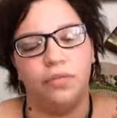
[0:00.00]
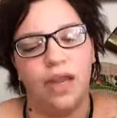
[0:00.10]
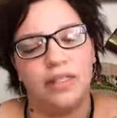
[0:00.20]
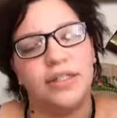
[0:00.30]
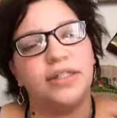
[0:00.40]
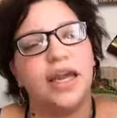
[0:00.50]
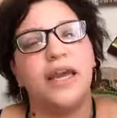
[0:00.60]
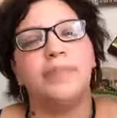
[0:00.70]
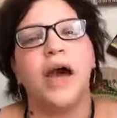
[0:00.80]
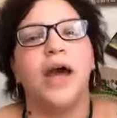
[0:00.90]
it's the
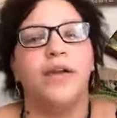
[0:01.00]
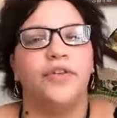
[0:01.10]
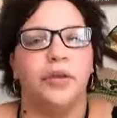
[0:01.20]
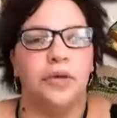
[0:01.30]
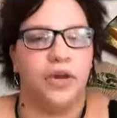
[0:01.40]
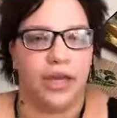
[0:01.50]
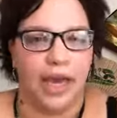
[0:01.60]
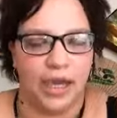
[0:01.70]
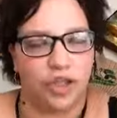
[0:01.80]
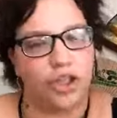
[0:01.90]
same kind of
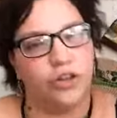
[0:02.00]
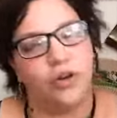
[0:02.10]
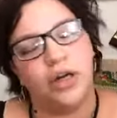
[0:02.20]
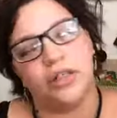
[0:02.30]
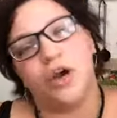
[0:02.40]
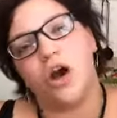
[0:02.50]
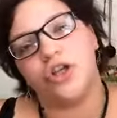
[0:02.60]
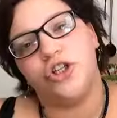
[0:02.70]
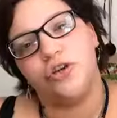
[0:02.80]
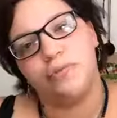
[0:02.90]
communication. They're going to talk
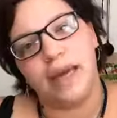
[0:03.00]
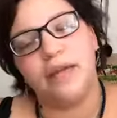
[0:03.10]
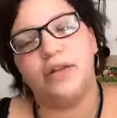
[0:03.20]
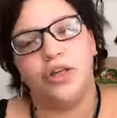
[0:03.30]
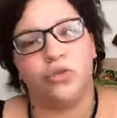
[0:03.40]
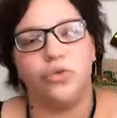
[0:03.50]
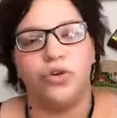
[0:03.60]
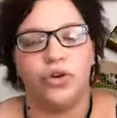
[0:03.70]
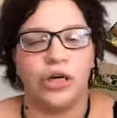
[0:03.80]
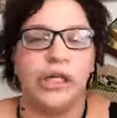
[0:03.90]
to you mainly through
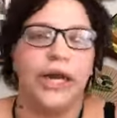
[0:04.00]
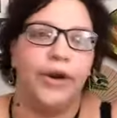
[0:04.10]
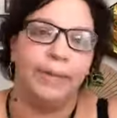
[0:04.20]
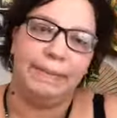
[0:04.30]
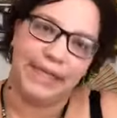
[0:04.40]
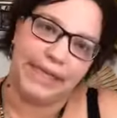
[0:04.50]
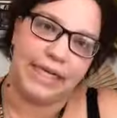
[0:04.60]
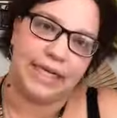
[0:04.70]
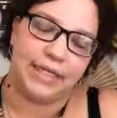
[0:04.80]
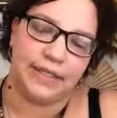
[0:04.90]
your clair
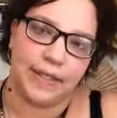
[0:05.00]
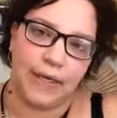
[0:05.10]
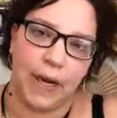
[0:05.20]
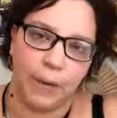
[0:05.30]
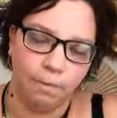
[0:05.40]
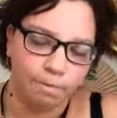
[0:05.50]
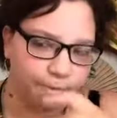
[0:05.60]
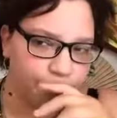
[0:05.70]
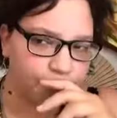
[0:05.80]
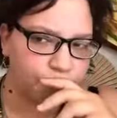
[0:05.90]
abilities, you know?
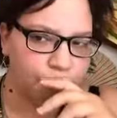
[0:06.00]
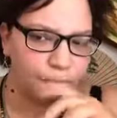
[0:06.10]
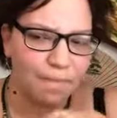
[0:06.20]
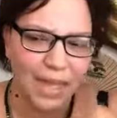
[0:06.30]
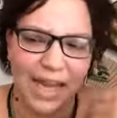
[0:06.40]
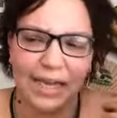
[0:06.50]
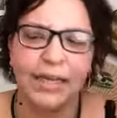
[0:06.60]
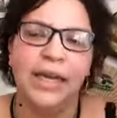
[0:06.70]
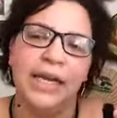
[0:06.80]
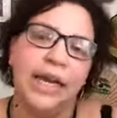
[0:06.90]

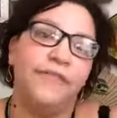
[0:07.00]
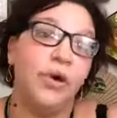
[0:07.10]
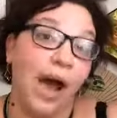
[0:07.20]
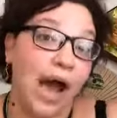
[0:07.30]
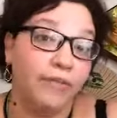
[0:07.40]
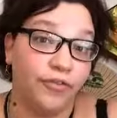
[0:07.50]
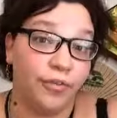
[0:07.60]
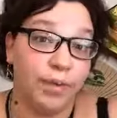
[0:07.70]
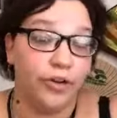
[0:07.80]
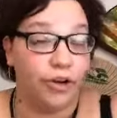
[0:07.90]
And if you have a
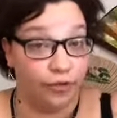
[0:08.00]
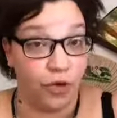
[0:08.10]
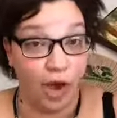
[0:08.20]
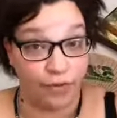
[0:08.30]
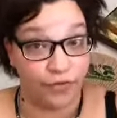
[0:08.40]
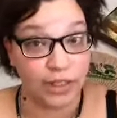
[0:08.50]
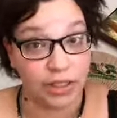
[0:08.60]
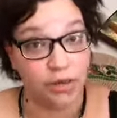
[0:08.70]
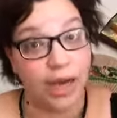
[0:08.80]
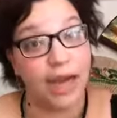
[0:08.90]
familiar, if you have a
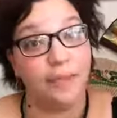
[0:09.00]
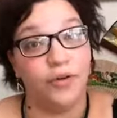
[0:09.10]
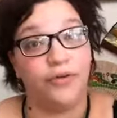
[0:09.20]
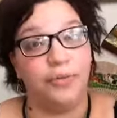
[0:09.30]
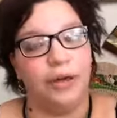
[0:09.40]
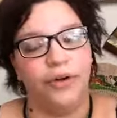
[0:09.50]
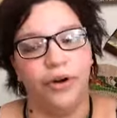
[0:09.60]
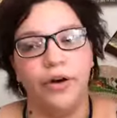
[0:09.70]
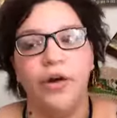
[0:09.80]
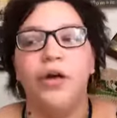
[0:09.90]
physical animal
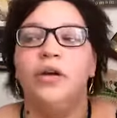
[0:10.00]
familiar,